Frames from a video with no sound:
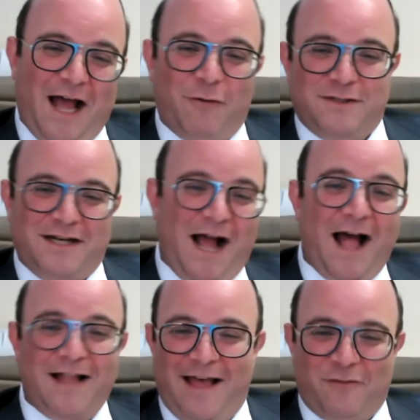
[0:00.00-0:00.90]
I was in
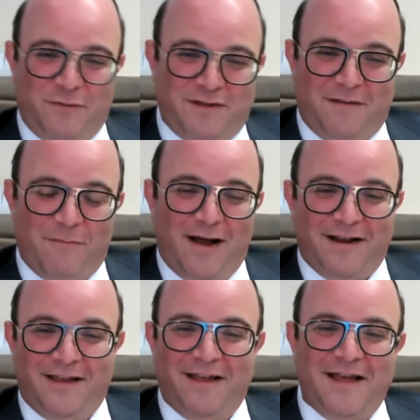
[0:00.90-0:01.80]
contact with
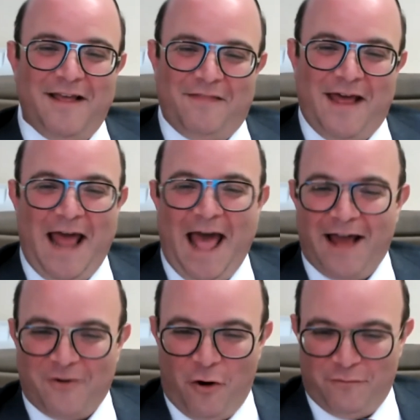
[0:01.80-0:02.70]
somebody that
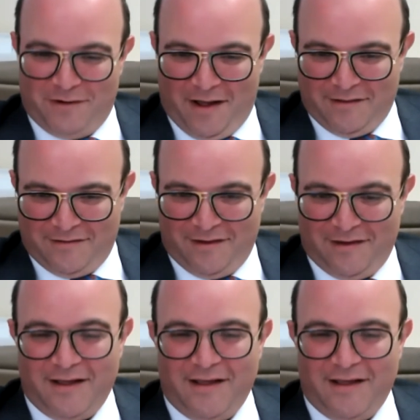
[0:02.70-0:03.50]
had COVID-19.